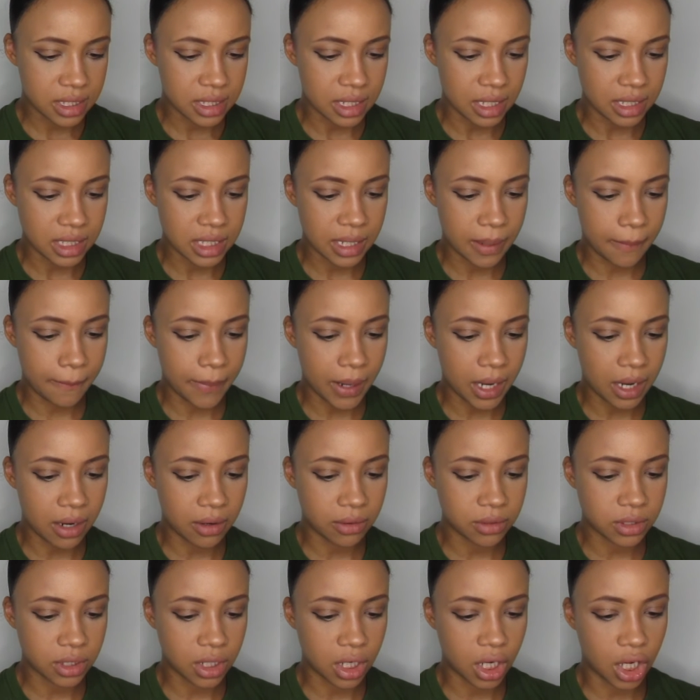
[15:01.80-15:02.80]
Setting
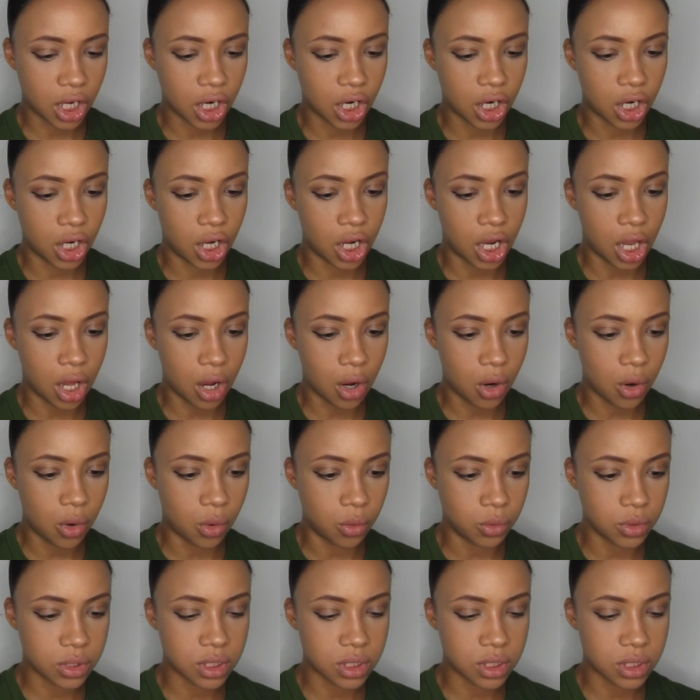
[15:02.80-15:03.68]
Powder Glow.